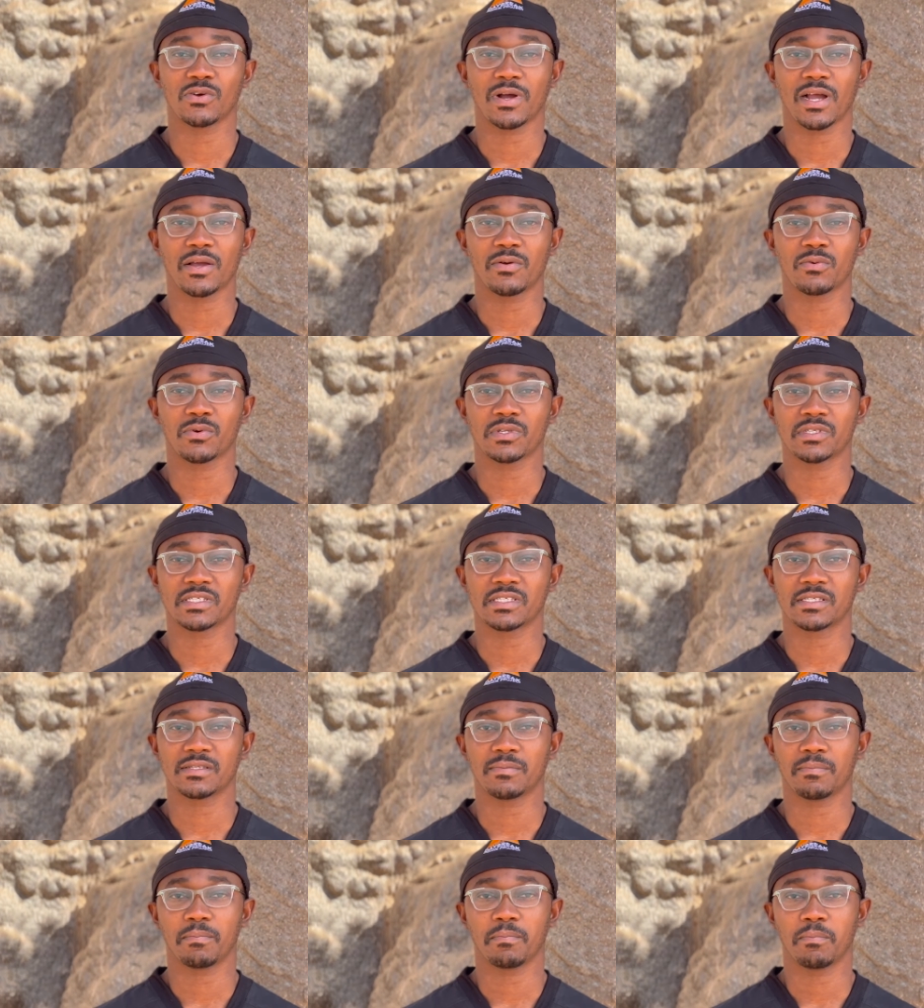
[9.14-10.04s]
was
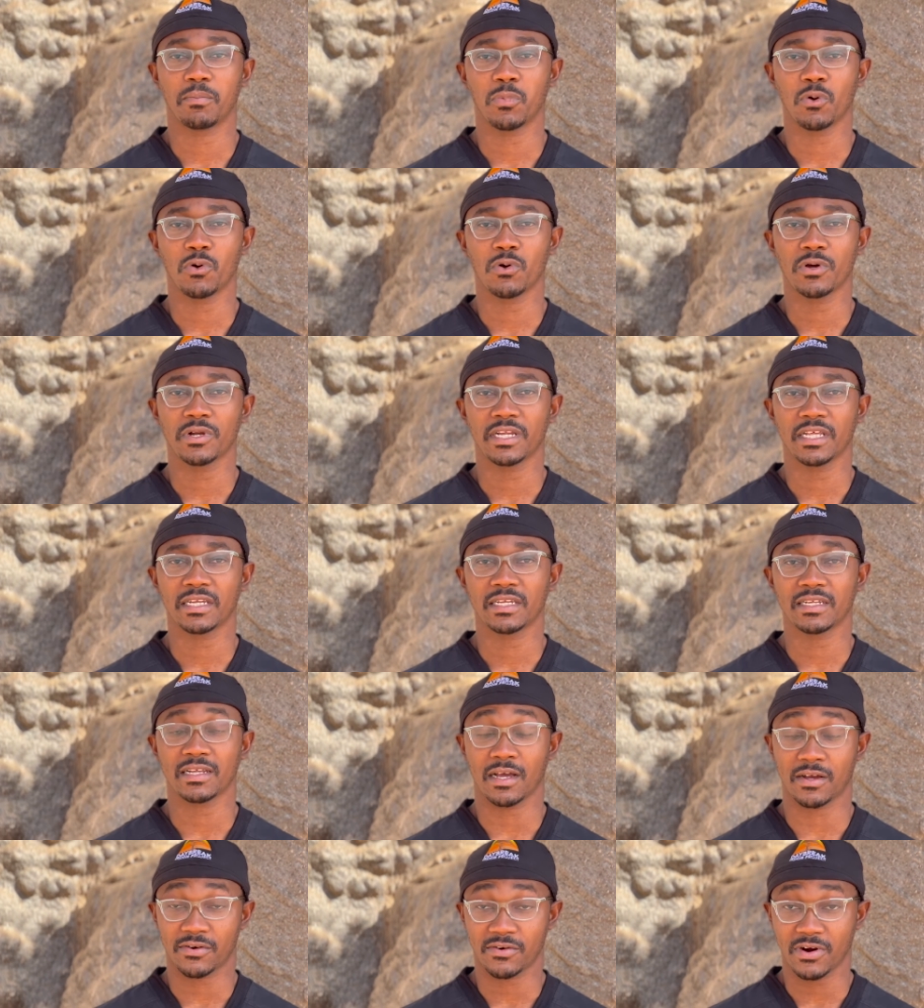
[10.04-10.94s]
born in
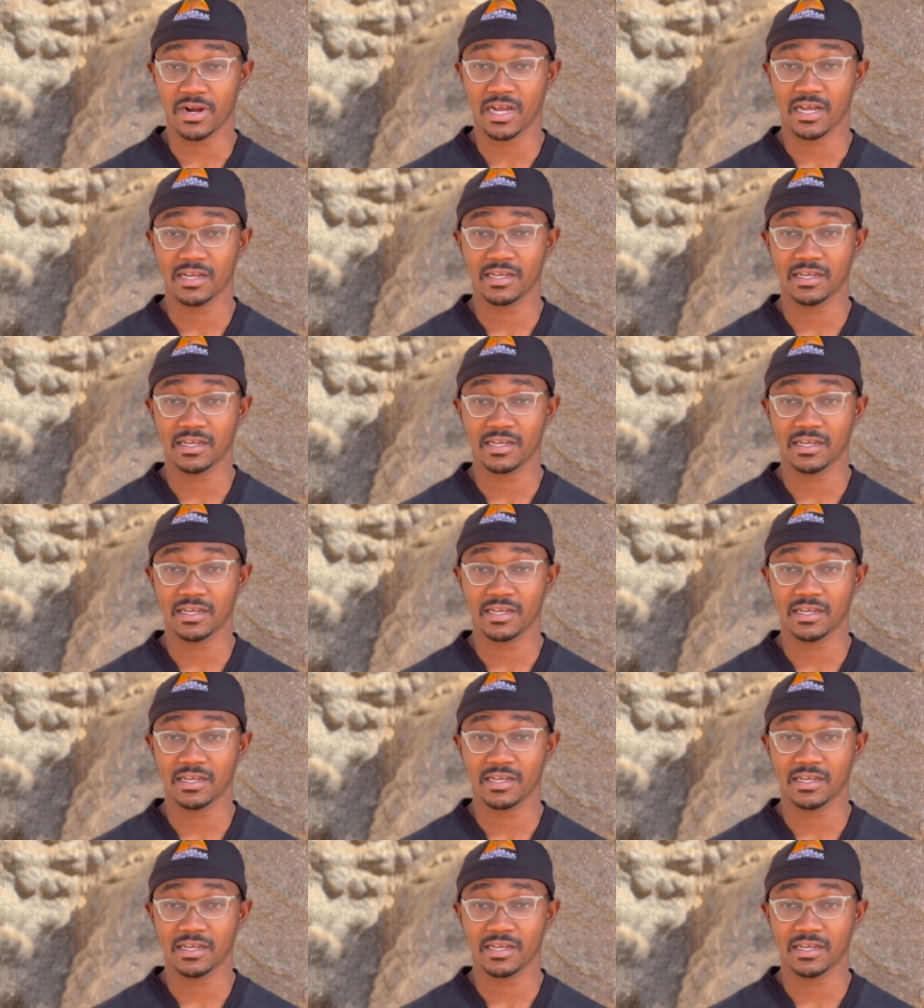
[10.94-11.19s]
Accra.